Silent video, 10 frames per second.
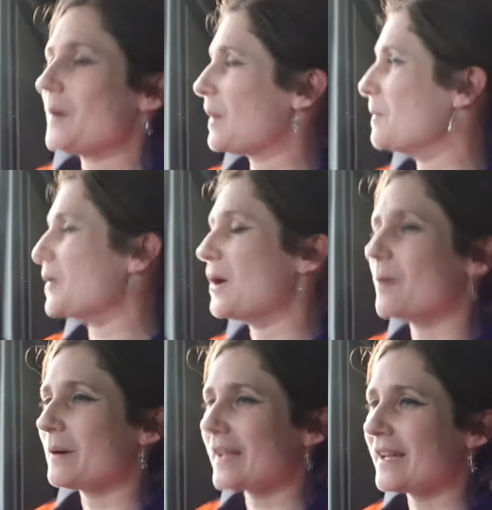on the
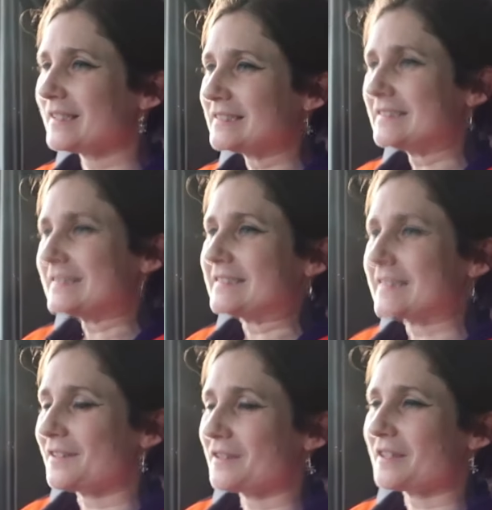motorway,
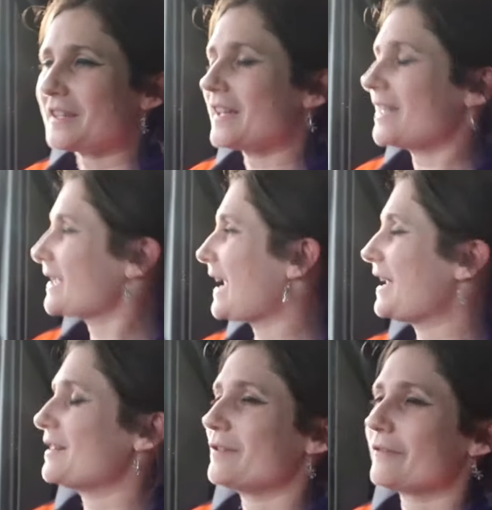and they
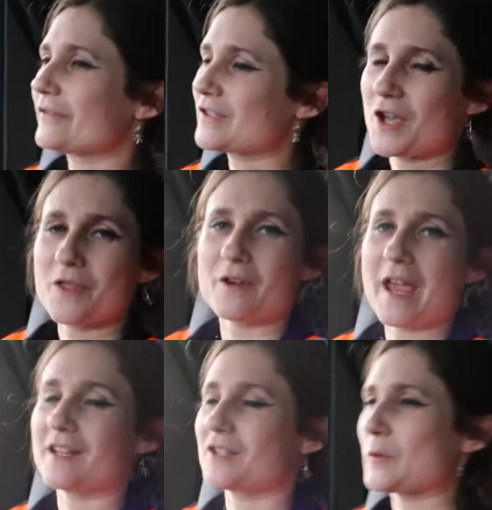kind of turn their
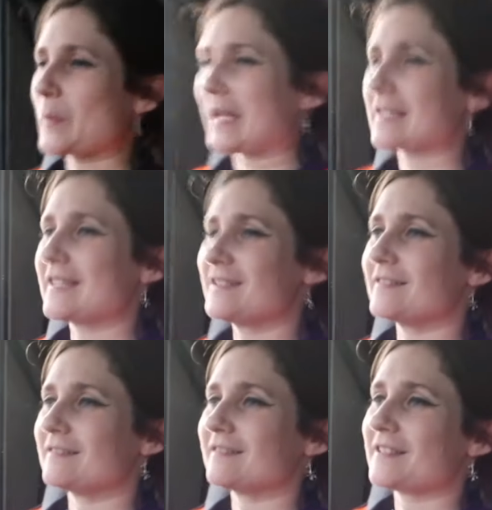head as you're passing,
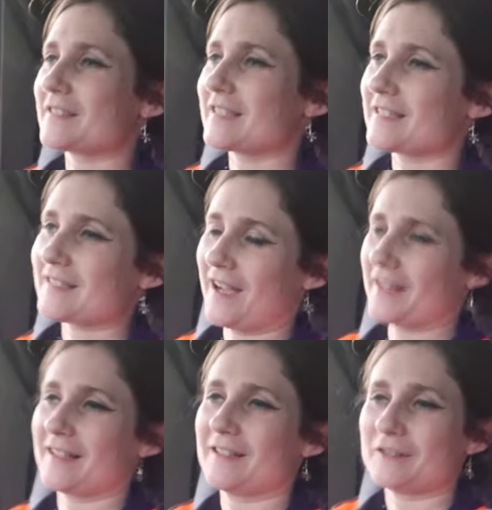and there's this
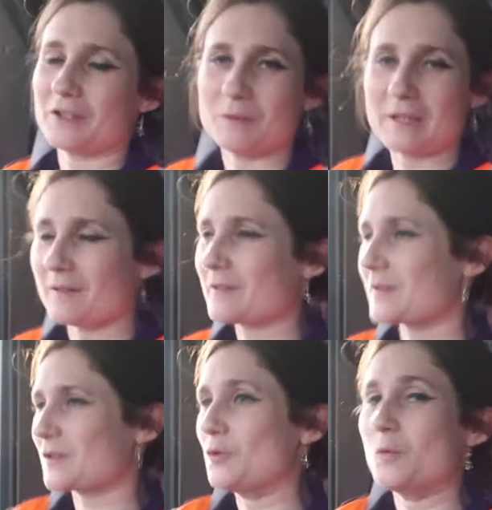tiny little unit
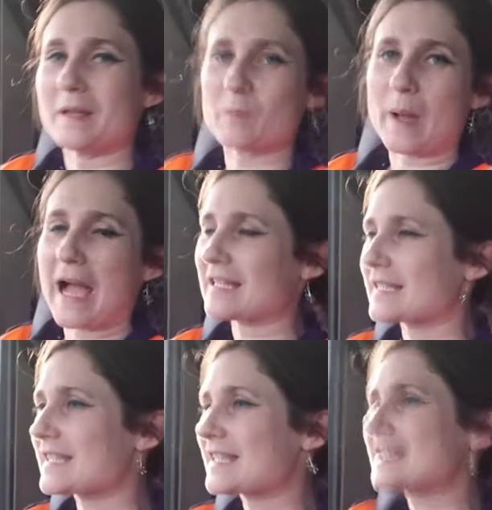zooming
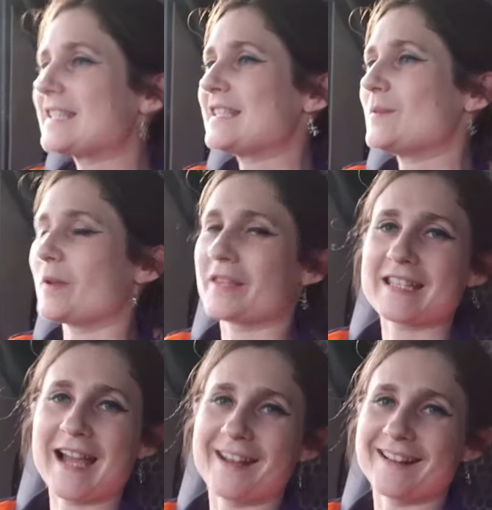past with a
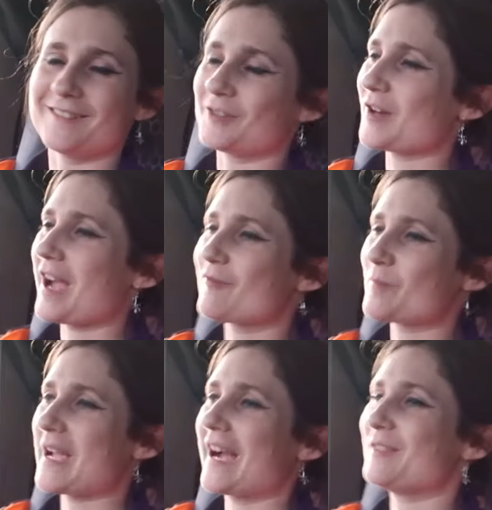tiny little driver
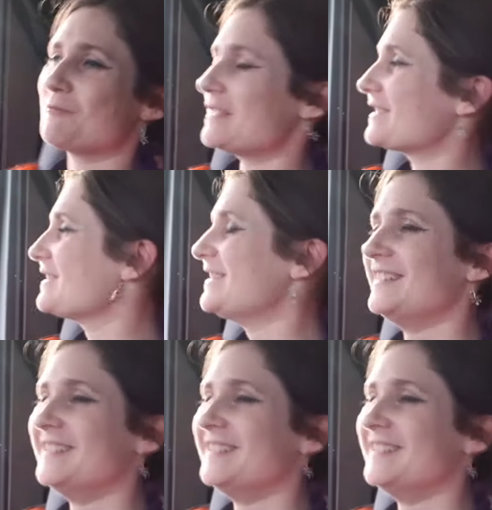behind the wheel.